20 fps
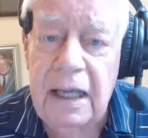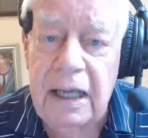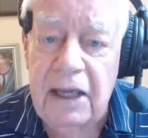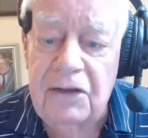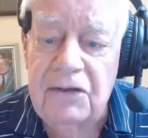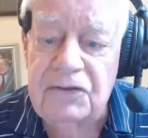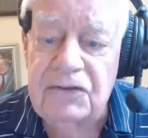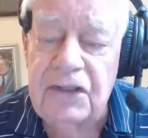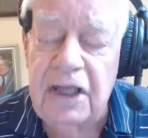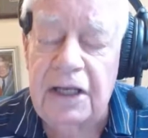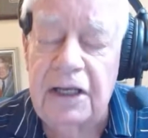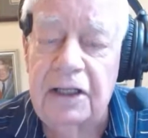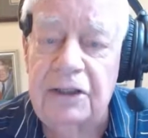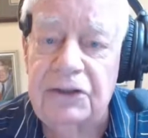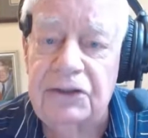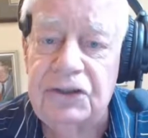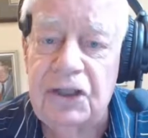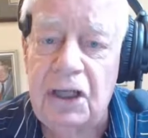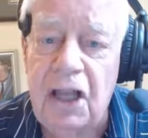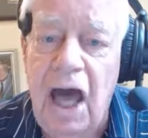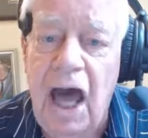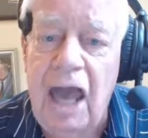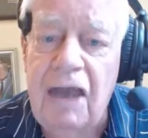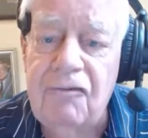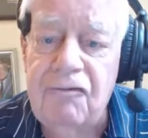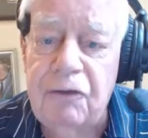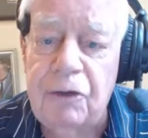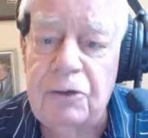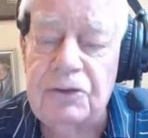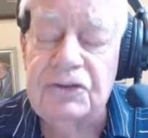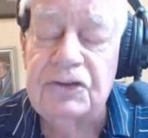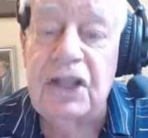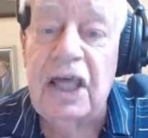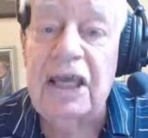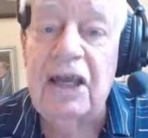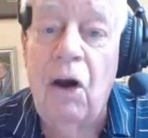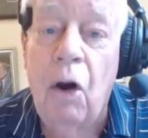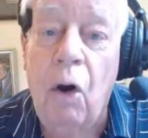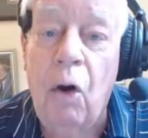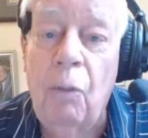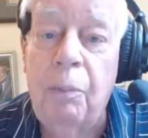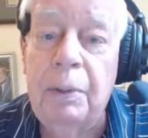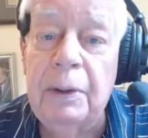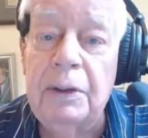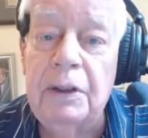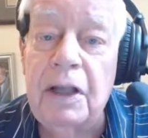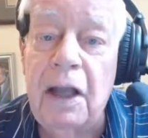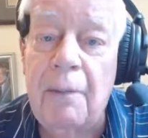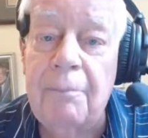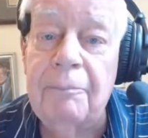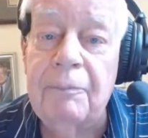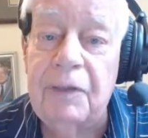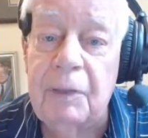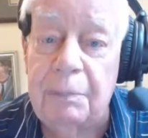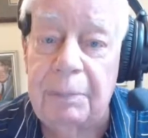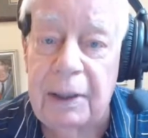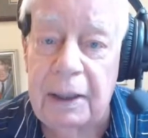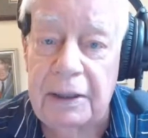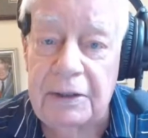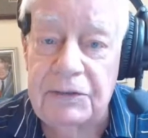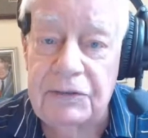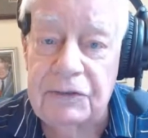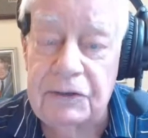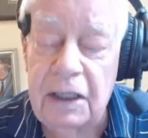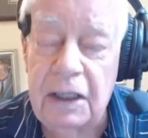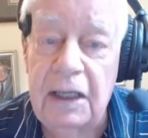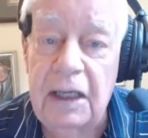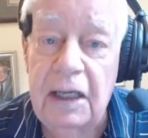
is that on July 1st, they opened up the place.